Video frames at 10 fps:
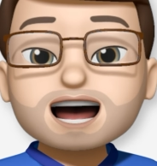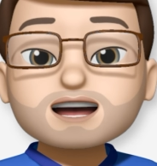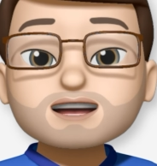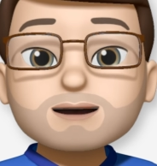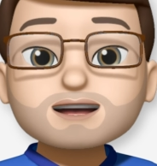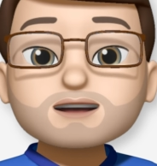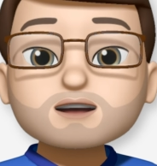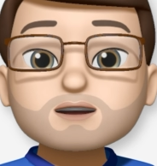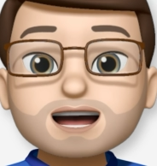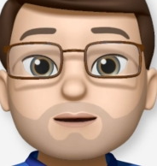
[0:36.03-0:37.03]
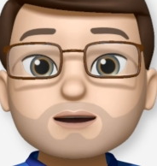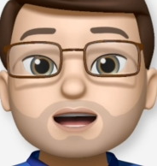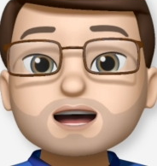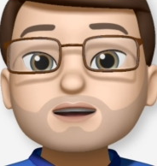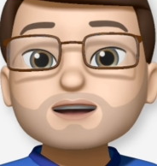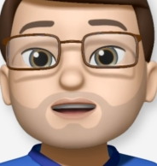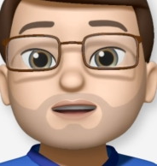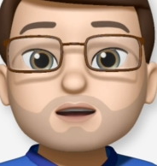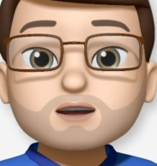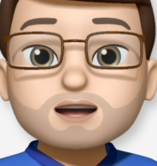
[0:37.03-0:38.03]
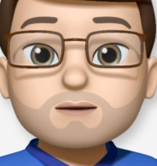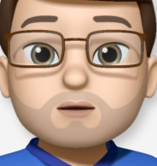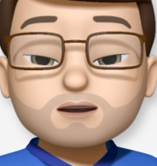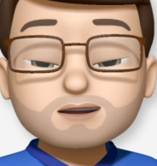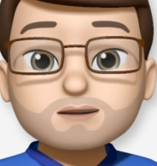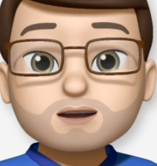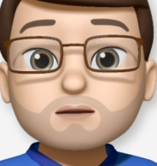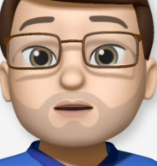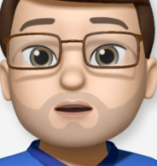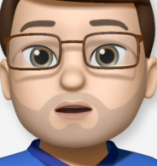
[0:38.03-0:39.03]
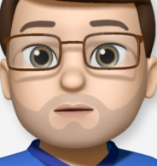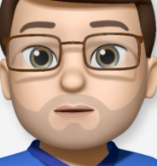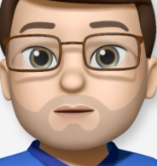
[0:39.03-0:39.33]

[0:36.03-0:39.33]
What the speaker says: and a special new nib that is stronger and more durable than before.